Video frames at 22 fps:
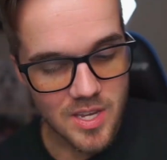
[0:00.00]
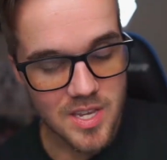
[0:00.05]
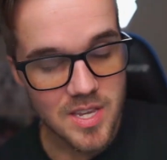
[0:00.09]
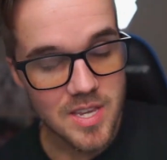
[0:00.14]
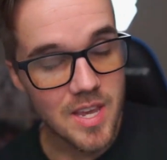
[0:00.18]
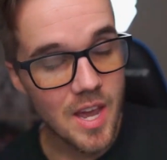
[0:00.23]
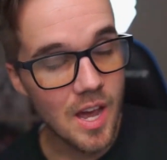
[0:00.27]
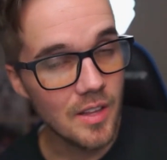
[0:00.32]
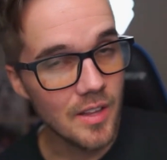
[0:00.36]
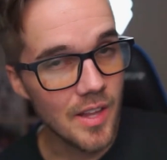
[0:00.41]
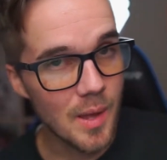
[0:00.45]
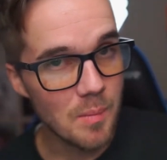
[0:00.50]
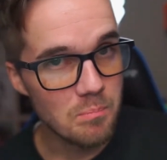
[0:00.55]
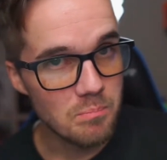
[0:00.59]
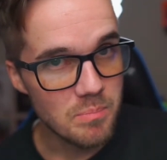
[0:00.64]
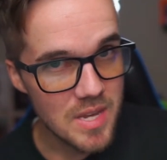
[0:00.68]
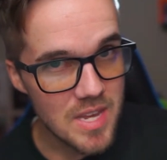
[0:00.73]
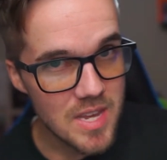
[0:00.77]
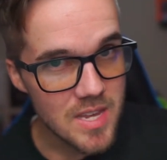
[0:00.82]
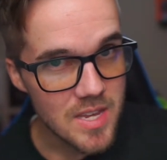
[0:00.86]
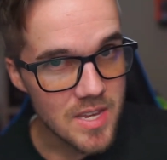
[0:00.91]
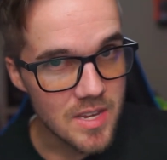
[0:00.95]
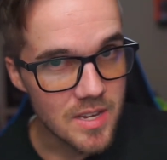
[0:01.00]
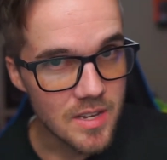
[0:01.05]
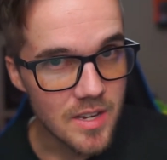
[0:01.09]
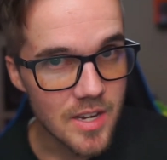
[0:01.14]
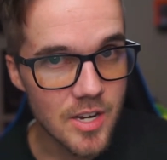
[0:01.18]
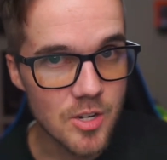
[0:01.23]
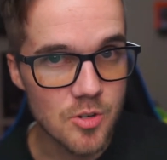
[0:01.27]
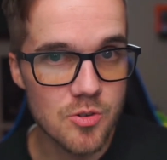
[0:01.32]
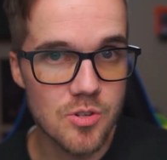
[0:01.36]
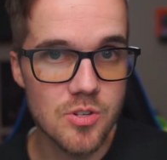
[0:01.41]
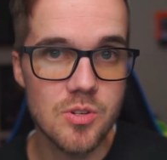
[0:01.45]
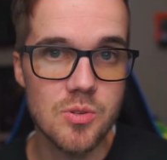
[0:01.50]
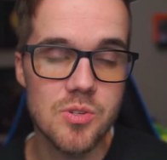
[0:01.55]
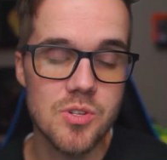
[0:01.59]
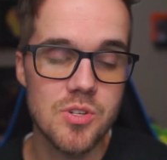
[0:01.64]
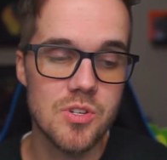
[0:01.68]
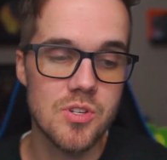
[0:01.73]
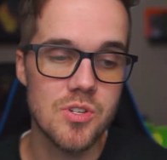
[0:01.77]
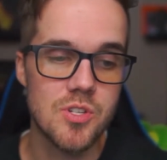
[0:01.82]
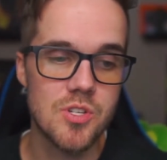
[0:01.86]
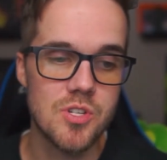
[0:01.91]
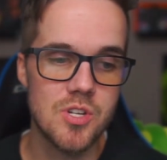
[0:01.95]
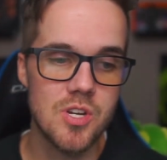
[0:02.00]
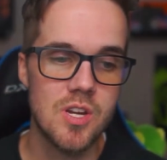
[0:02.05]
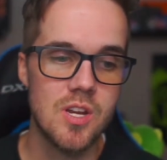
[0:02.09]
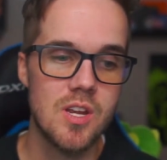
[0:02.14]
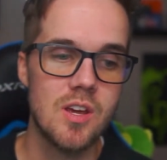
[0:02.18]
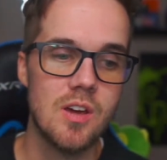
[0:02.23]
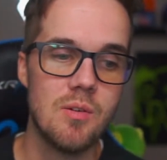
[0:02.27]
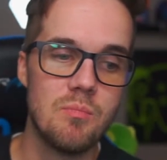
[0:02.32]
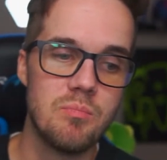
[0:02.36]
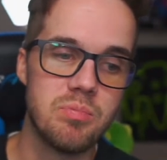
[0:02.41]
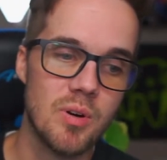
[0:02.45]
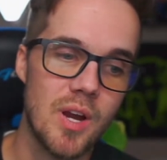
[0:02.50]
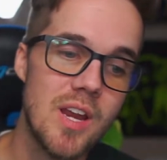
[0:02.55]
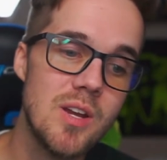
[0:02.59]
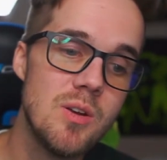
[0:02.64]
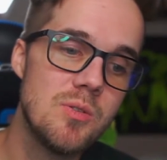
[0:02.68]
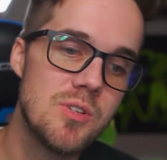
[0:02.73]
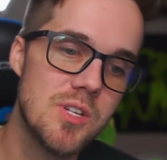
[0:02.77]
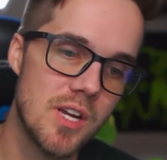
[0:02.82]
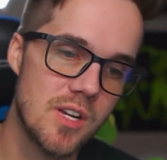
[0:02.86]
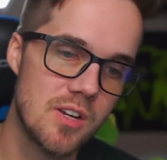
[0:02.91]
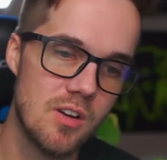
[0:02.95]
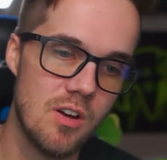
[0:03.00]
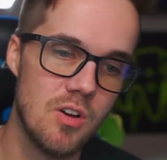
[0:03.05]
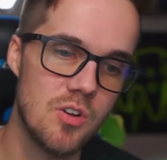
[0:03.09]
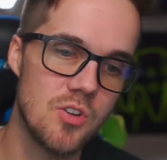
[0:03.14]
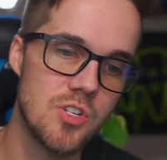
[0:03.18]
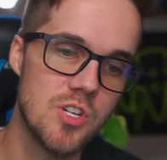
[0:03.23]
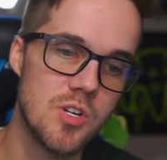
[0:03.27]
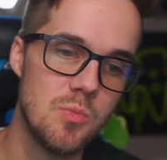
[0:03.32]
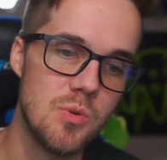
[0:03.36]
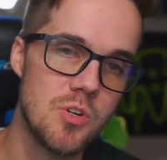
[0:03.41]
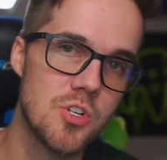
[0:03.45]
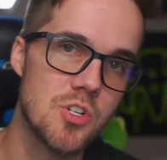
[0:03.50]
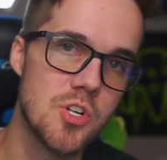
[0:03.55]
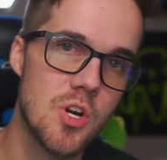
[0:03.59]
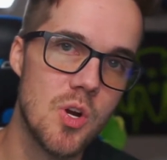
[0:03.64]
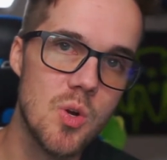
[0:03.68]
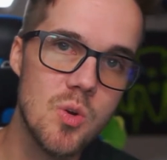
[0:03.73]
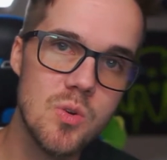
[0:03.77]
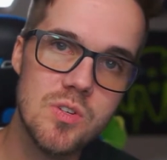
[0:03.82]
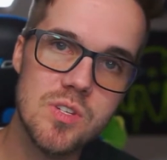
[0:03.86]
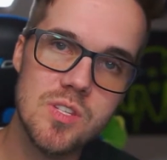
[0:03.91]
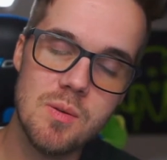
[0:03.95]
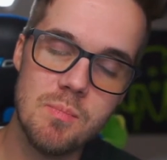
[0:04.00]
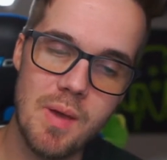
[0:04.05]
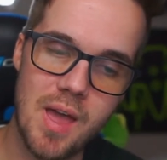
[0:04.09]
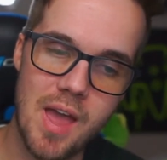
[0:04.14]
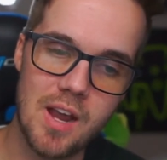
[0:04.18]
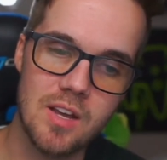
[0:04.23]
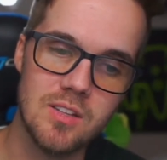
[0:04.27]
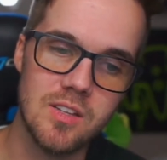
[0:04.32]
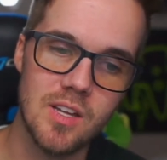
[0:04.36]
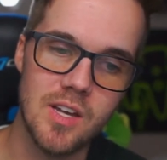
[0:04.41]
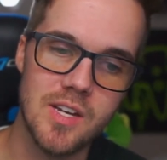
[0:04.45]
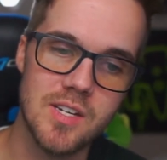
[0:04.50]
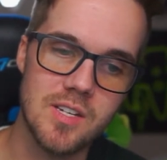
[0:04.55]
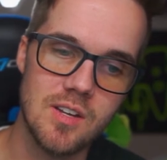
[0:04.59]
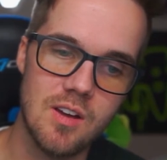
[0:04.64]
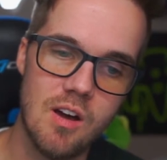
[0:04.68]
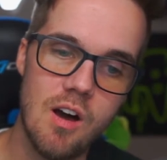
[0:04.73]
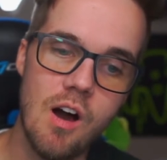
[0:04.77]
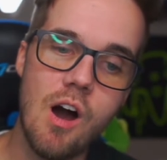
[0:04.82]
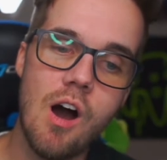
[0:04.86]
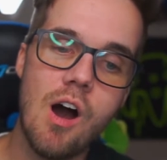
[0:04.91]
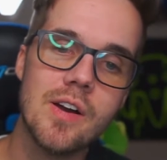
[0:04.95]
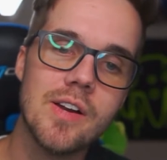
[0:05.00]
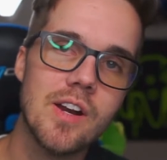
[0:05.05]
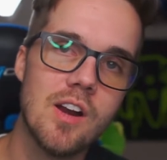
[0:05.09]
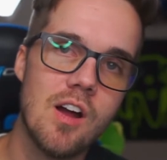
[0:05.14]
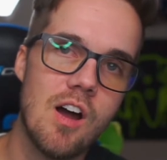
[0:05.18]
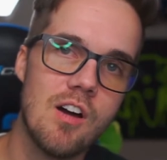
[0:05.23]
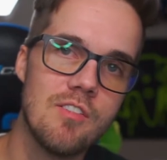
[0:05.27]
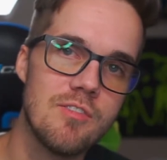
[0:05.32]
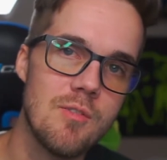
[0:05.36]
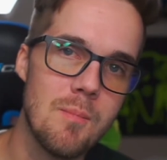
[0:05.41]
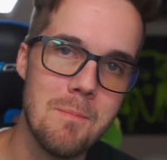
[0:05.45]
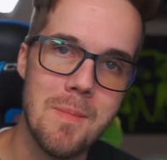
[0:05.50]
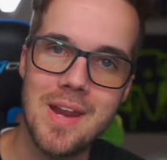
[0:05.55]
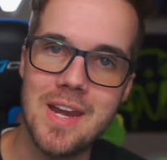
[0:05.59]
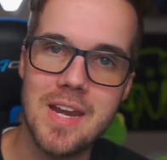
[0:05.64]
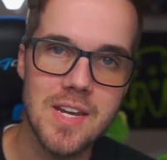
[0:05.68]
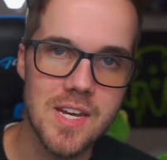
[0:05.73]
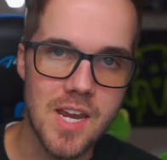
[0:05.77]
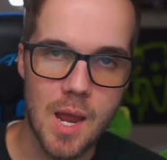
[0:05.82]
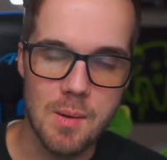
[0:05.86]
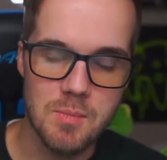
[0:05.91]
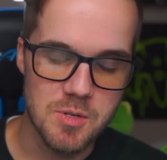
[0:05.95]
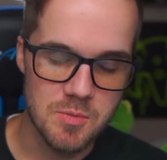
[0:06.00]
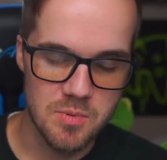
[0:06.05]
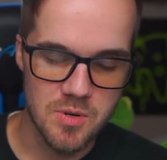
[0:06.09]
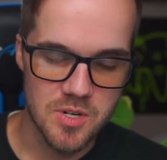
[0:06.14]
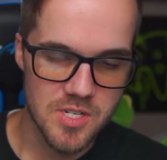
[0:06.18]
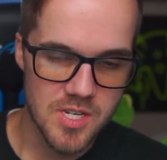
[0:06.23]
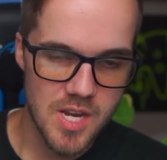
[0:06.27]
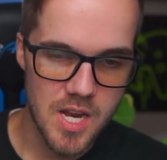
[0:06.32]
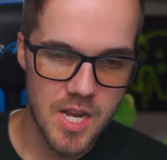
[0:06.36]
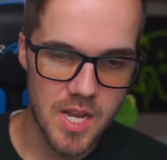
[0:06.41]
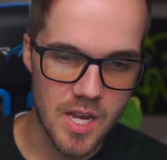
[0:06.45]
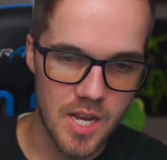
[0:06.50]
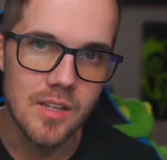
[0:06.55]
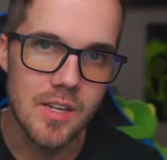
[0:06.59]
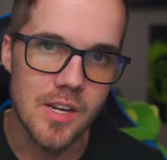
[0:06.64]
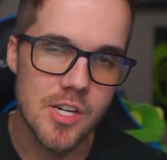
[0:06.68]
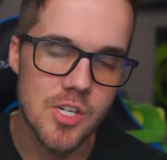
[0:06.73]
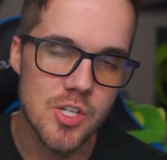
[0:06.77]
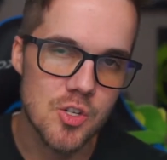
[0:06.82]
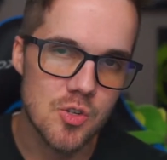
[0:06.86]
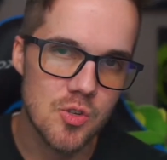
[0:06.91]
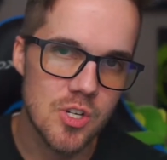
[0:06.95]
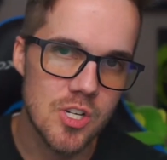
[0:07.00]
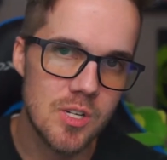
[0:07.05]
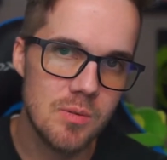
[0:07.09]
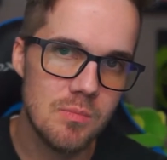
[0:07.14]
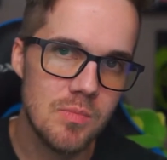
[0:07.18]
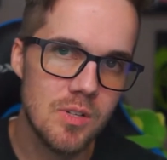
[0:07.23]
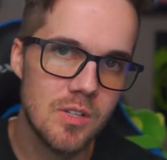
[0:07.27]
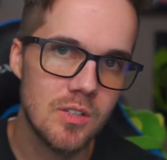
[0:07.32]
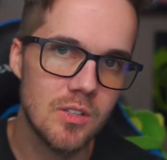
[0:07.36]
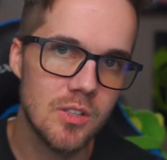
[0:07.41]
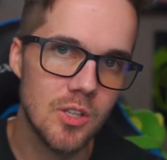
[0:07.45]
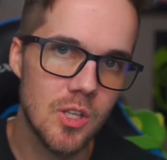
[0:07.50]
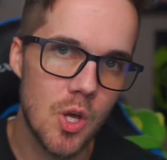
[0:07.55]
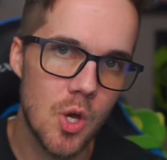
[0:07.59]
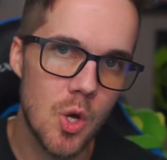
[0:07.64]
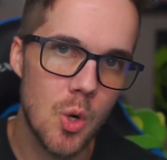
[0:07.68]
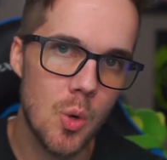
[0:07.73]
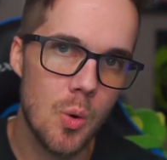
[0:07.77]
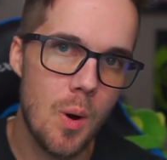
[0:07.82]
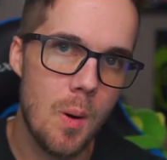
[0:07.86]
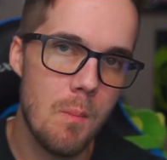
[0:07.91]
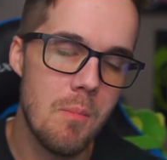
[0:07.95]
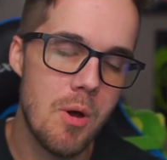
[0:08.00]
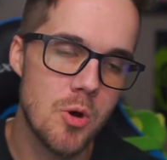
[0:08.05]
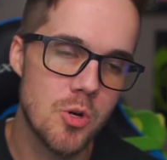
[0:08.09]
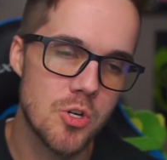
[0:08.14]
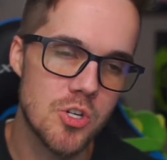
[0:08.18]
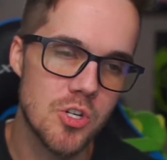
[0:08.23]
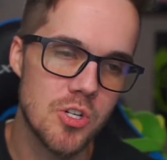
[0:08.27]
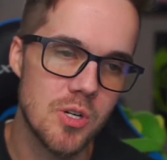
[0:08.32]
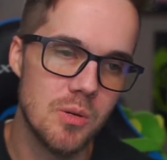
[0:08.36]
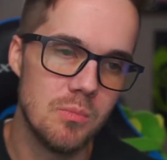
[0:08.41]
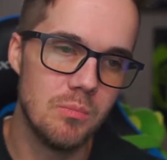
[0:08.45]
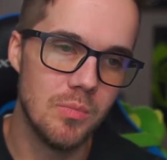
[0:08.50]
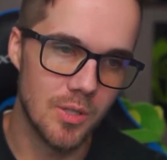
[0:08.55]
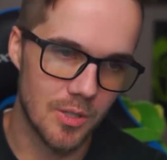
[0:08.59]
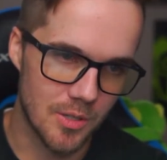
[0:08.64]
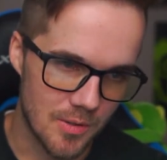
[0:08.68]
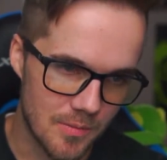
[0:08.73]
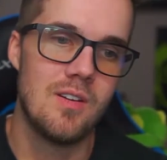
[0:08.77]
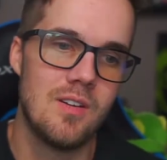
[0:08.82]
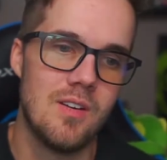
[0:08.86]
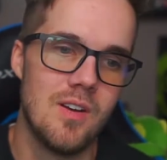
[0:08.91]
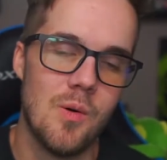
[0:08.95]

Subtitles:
LMB introduces a brand new technology which turns the backlight on and off many times per second. Extreme low motion blur.